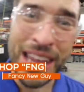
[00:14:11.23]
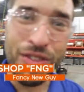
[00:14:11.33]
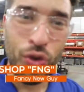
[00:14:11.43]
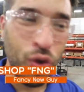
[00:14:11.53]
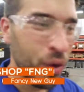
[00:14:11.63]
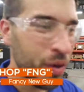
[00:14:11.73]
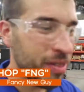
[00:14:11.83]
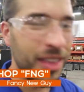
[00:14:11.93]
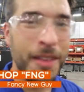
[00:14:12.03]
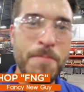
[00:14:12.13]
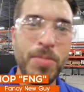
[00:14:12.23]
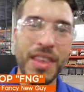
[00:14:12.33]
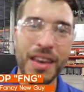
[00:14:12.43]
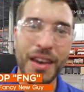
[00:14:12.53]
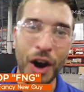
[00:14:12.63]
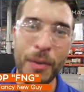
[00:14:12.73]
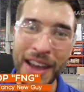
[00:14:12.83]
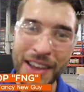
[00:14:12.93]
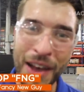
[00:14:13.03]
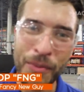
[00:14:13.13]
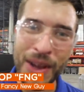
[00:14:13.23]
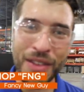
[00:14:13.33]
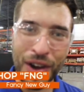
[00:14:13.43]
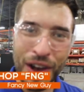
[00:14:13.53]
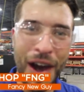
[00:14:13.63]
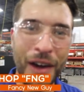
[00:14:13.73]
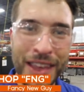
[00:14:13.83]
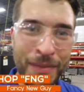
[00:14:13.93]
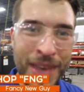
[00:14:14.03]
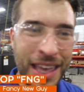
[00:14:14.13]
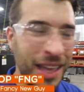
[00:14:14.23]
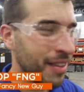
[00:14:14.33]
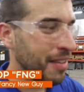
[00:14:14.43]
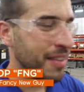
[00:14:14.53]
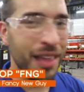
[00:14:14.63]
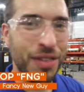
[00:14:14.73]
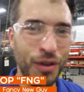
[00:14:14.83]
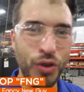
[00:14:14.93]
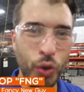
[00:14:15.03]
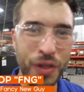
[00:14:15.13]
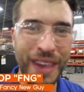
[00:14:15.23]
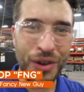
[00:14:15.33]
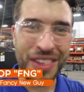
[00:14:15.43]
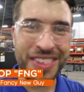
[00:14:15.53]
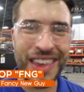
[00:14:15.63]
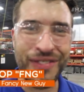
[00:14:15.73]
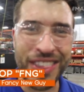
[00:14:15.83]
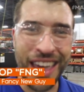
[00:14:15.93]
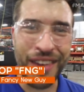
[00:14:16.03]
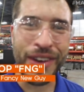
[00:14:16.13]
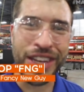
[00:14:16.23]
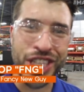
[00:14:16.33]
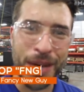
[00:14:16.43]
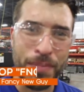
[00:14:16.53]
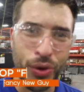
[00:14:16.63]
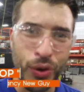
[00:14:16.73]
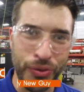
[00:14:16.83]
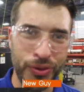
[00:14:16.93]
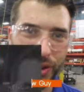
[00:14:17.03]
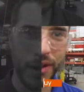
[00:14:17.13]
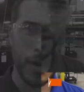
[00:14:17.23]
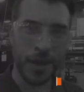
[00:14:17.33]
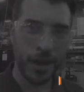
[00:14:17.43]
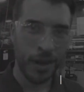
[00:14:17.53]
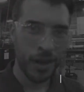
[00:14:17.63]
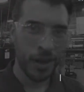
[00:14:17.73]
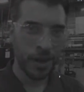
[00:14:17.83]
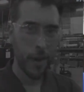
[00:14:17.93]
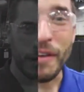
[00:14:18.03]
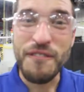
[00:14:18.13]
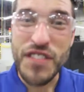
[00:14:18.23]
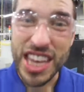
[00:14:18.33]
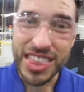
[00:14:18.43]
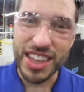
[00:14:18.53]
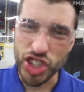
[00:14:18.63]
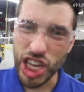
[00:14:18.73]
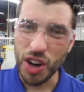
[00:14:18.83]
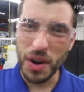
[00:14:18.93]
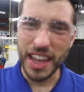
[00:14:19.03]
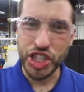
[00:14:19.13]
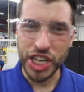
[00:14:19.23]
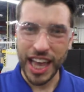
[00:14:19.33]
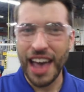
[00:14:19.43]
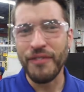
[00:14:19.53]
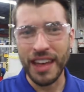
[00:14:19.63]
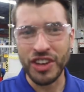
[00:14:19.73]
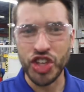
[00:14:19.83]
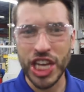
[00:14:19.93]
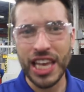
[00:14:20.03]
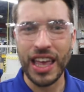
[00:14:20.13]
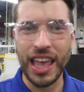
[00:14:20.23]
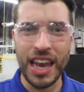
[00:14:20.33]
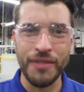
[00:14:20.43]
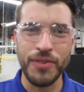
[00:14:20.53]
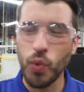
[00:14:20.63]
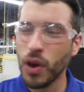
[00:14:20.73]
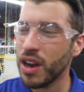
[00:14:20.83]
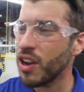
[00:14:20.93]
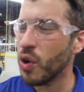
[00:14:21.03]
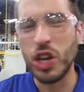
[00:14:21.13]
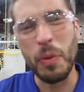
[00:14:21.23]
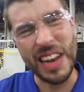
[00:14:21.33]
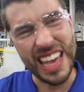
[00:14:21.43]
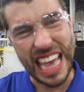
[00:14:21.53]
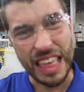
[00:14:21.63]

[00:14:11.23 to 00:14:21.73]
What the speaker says: many tools. Carbide companies are calling me to test their tools out to see if it's FNG proof. I'm a 5th generation FNG, and if you want to know a little bit of